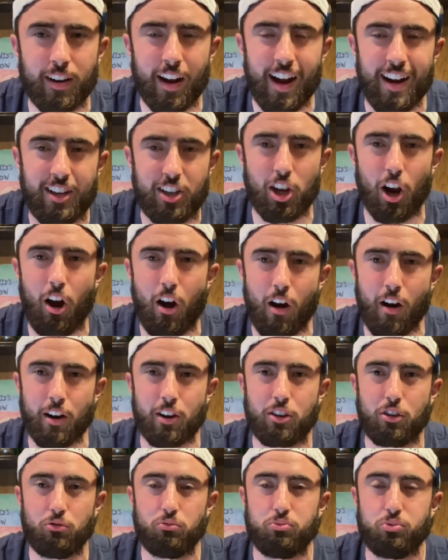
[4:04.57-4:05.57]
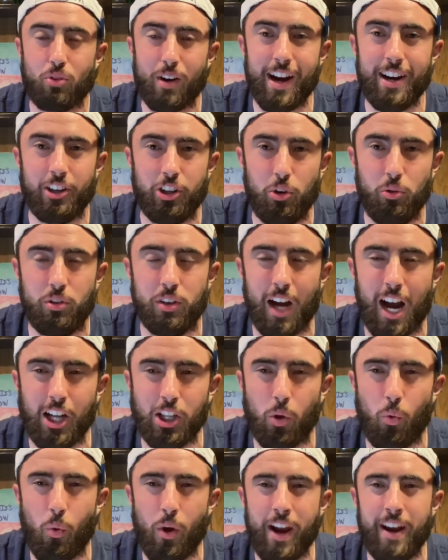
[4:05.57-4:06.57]
a dart right to
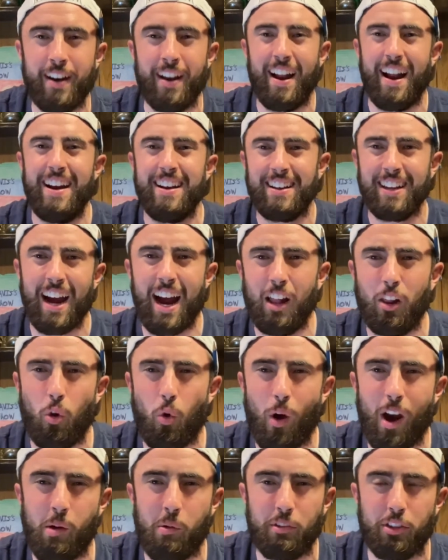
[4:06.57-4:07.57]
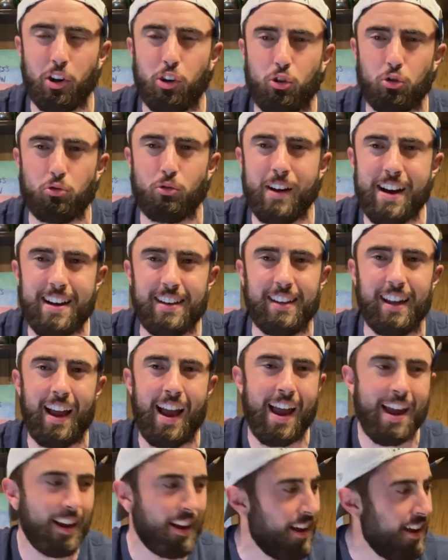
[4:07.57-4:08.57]
Tyler Wade, and Tyler Wade with a great
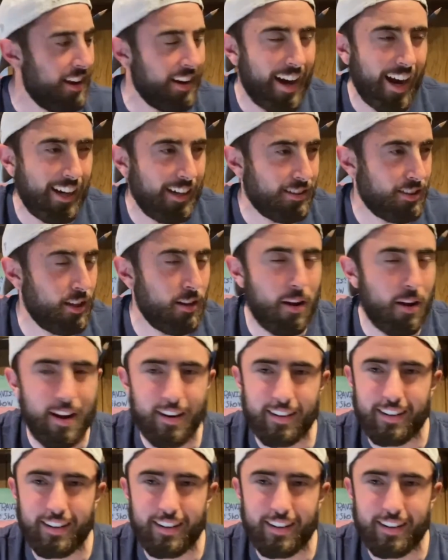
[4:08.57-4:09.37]
tag catches it,